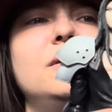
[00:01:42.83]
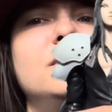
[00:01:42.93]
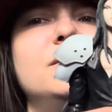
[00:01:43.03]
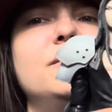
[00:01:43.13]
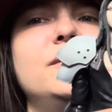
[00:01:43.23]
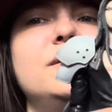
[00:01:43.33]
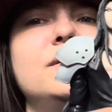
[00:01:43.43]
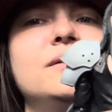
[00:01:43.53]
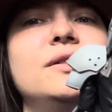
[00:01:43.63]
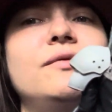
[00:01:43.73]
So
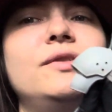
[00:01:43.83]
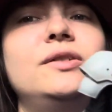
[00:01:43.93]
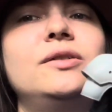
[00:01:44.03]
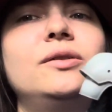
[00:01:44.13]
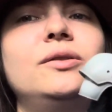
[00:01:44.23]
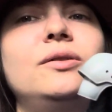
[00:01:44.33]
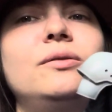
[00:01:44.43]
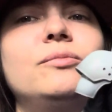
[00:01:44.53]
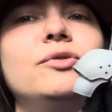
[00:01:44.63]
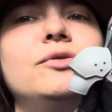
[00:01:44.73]
Vincent's having a lot
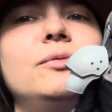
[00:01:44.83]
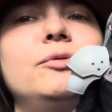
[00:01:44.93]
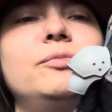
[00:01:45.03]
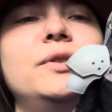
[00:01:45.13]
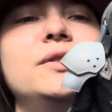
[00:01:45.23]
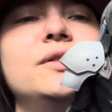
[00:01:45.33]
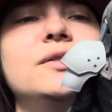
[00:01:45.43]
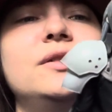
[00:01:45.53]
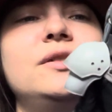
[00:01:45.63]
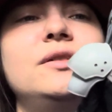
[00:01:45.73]
more trouble
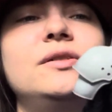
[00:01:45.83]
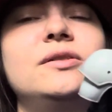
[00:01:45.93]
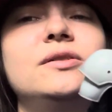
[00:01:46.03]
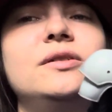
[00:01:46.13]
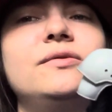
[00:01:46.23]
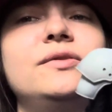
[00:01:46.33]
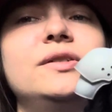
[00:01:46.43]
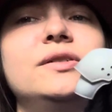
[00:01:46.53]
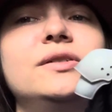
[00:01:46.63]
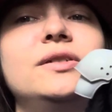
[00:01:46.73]
plasticizing than Seph
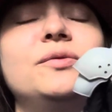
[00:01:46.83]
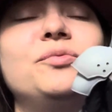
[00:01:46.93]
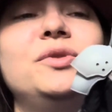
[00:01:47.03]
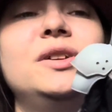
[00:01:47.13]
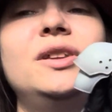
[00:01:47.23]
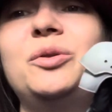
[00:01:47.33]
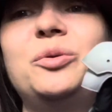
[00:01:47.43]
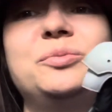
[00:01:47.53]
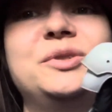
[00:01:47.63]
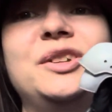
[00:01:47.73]
is, and I really
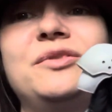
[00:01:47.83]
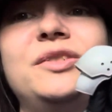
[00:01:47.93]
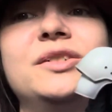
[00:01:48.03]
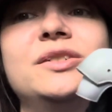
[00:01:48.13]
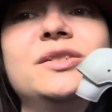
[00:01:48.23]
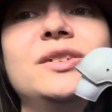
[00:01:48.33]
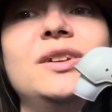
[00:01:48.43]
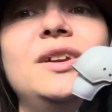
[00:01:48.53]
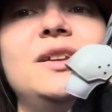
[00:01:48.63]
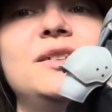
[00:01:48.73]
hope Seph doesn't
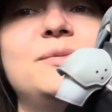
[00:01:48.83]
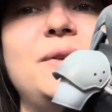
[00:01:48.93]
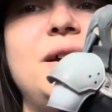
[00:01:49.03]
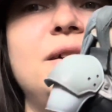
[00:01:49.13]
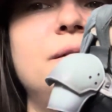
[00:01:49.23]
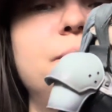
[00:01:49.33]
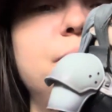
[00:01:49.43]
get as bad.